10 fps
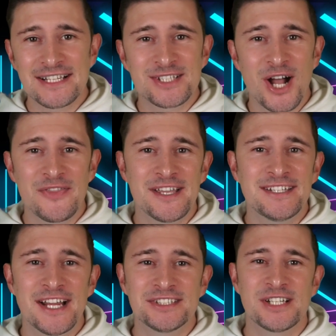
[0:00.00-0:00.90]
caught the
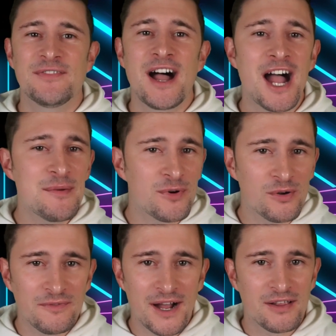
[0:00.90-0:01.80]
attention of
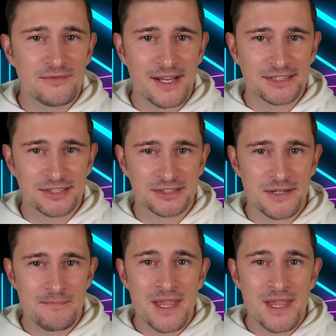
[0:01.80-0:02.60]
high-profile investors.